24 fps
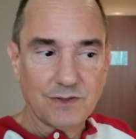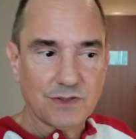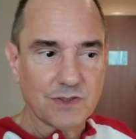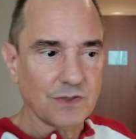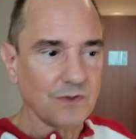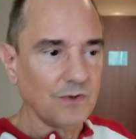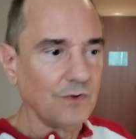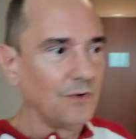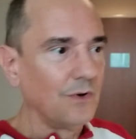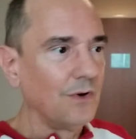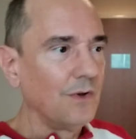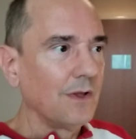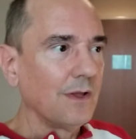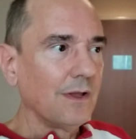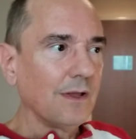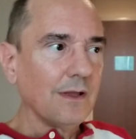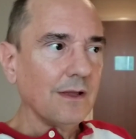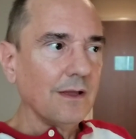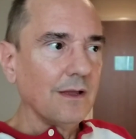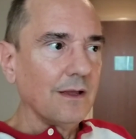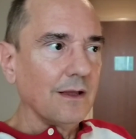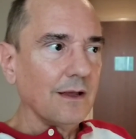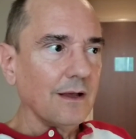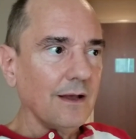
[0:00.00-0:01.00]
So
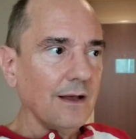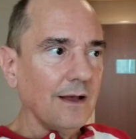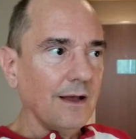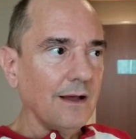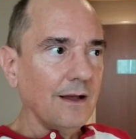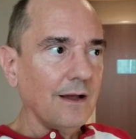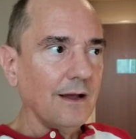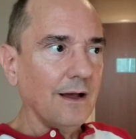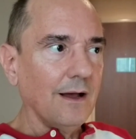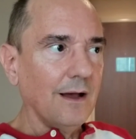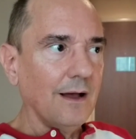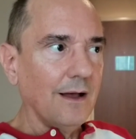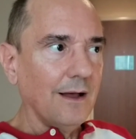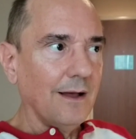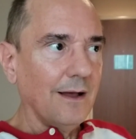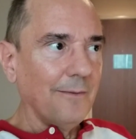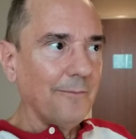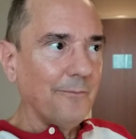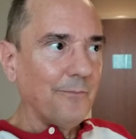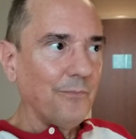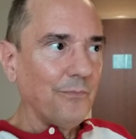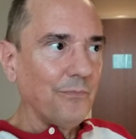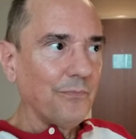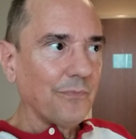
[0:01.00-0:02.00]
um,
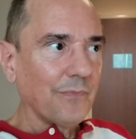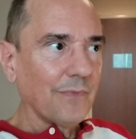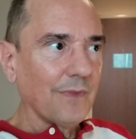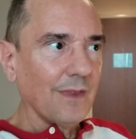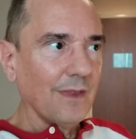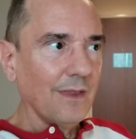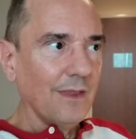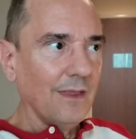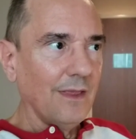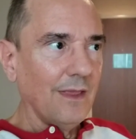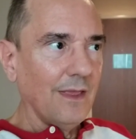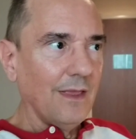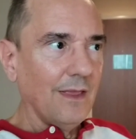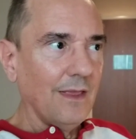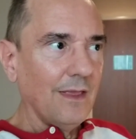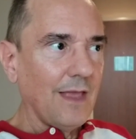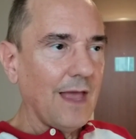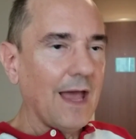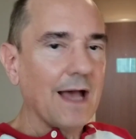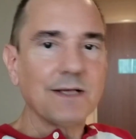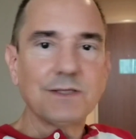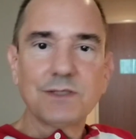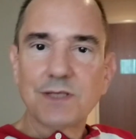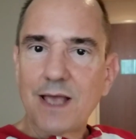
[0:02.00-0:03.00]

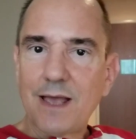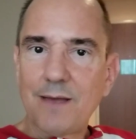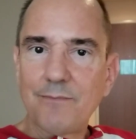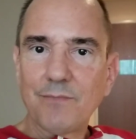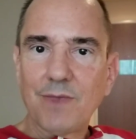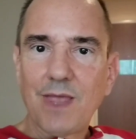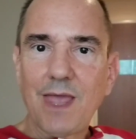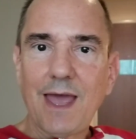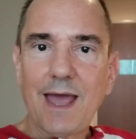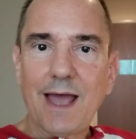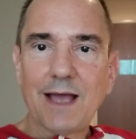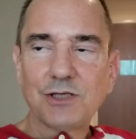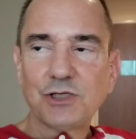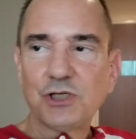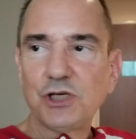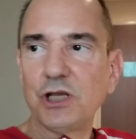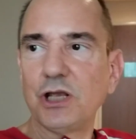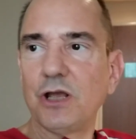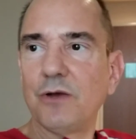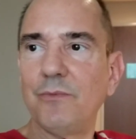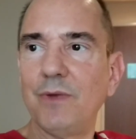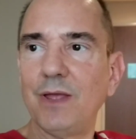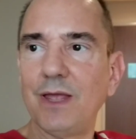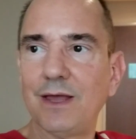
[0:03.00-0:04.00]
as I'm
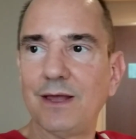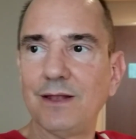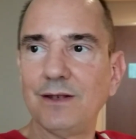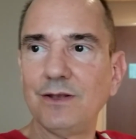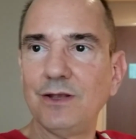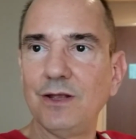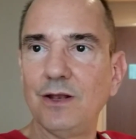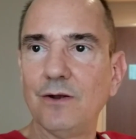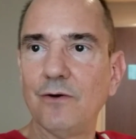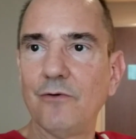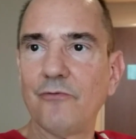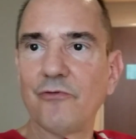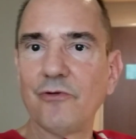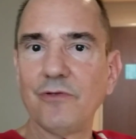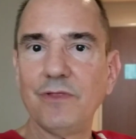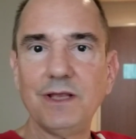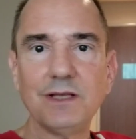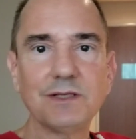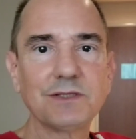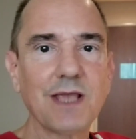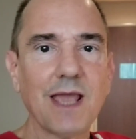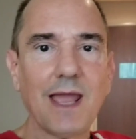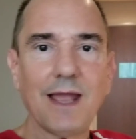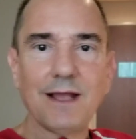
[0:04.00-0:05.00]
cashing them in, you know, for
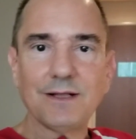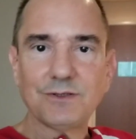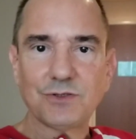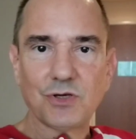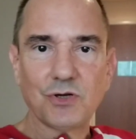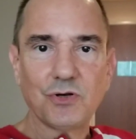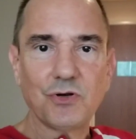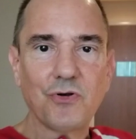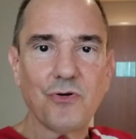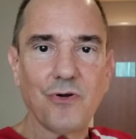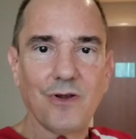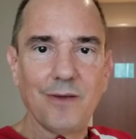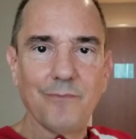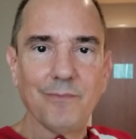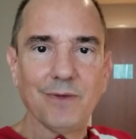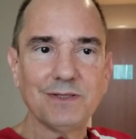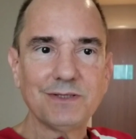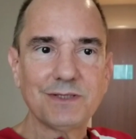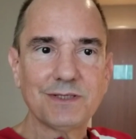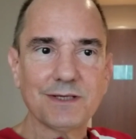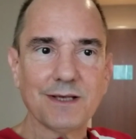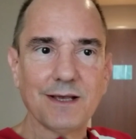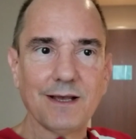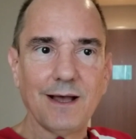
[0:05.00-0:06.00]
these cancer
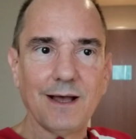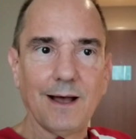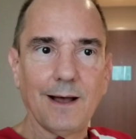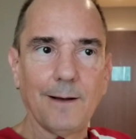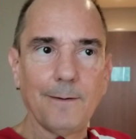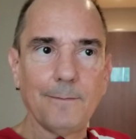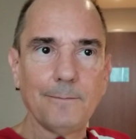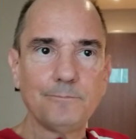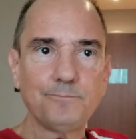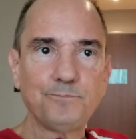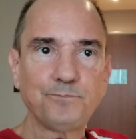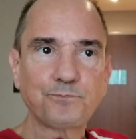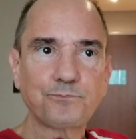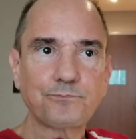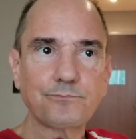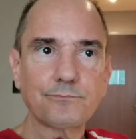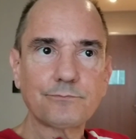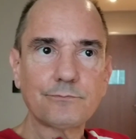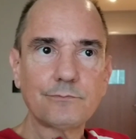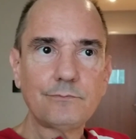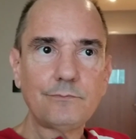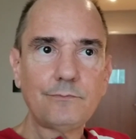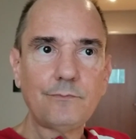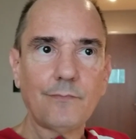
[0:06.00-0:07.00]
treatments, um,
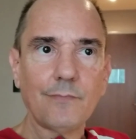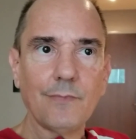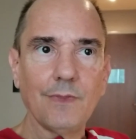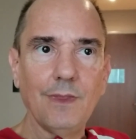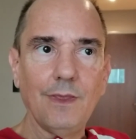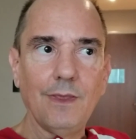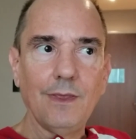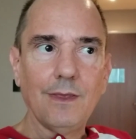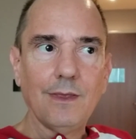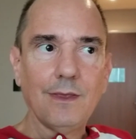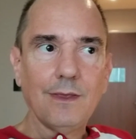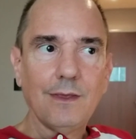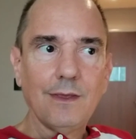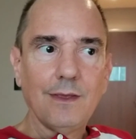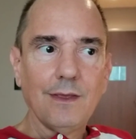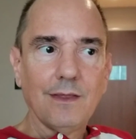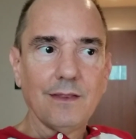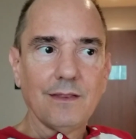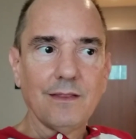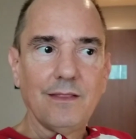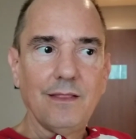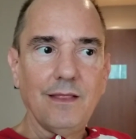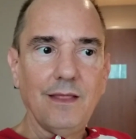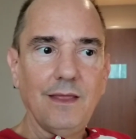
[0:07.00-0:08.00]

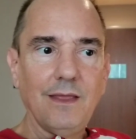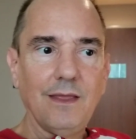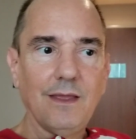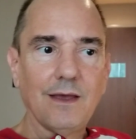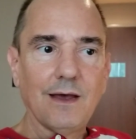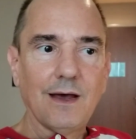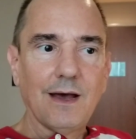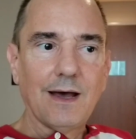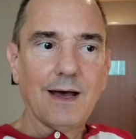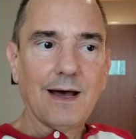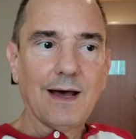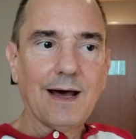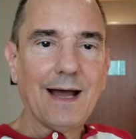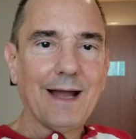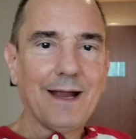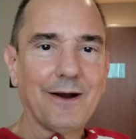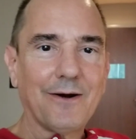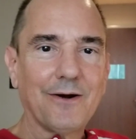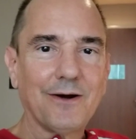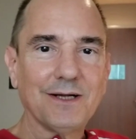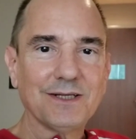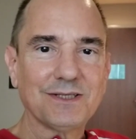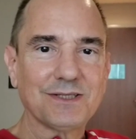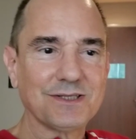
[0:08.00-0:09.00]
the uh,
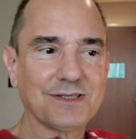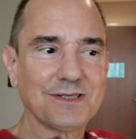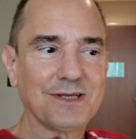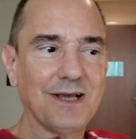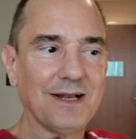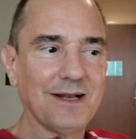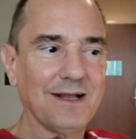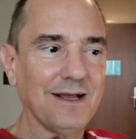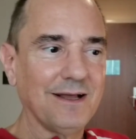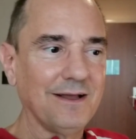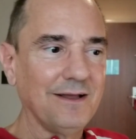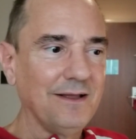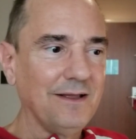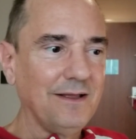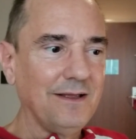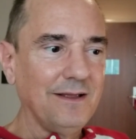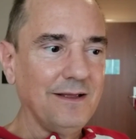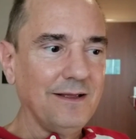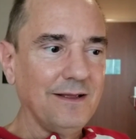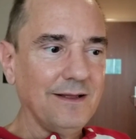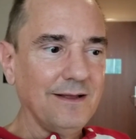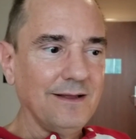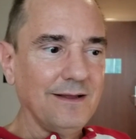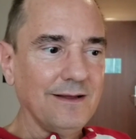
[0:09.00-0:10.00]
IRS is going to
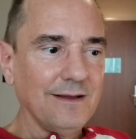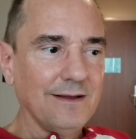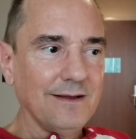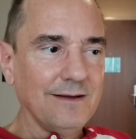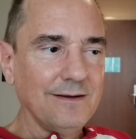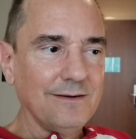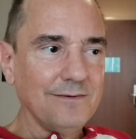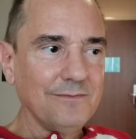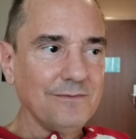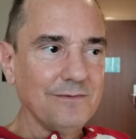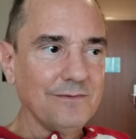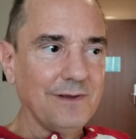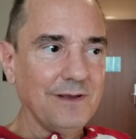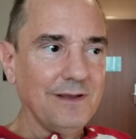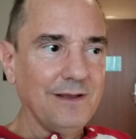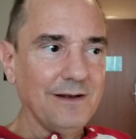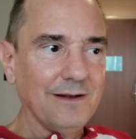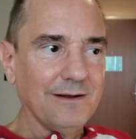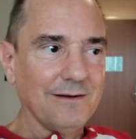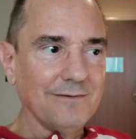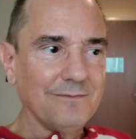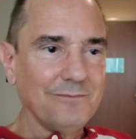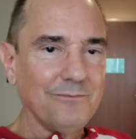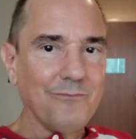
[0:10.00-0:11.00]
you
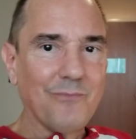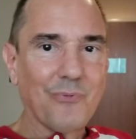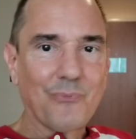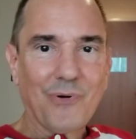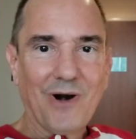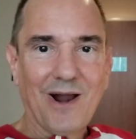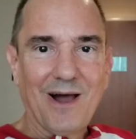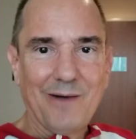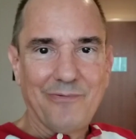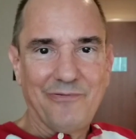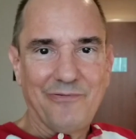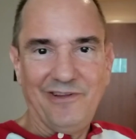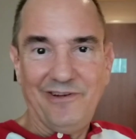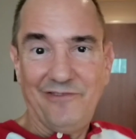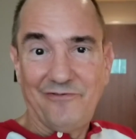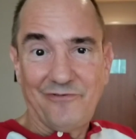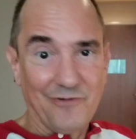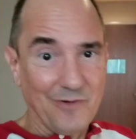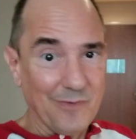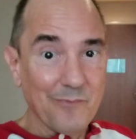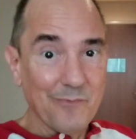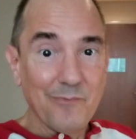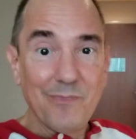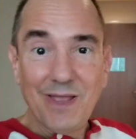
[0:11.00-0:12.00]
know profit
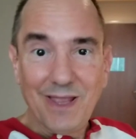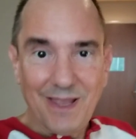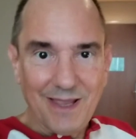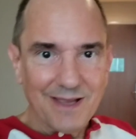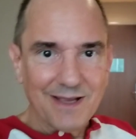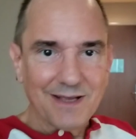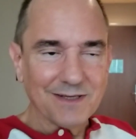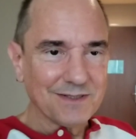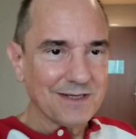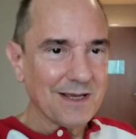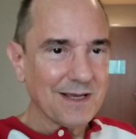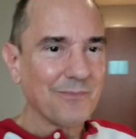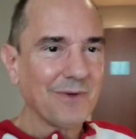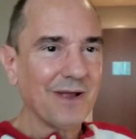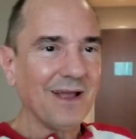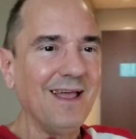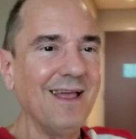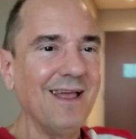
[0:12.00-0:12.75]
from me because I'm